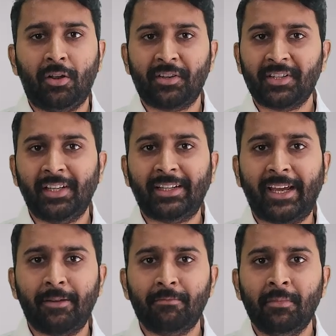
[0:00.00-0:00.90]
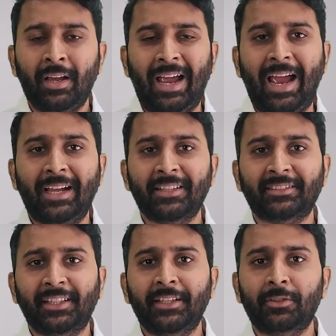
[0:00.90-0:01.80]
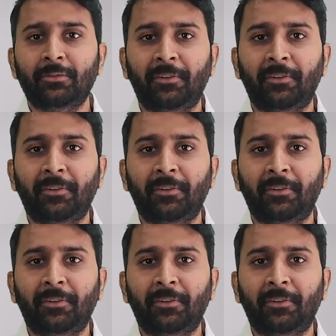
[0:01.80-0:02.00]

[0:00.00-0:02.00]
on real time and sent to